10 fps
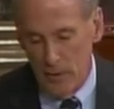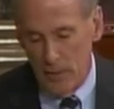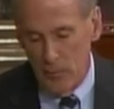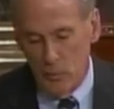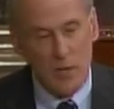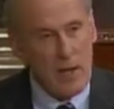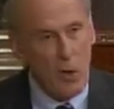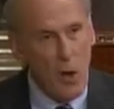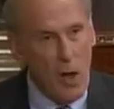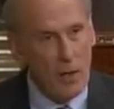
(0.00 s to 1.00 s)
It will take
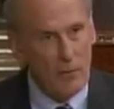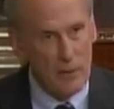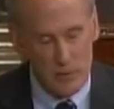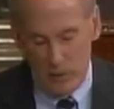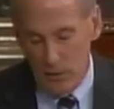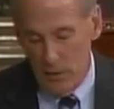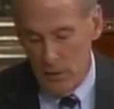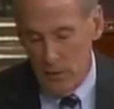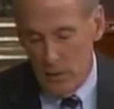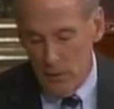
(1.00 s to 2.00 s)
all of us
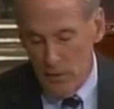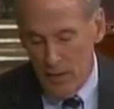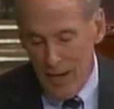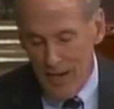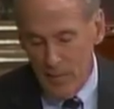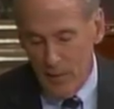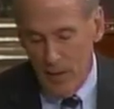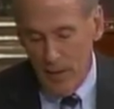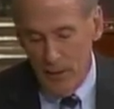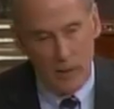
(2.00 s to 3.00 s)
uniting behind a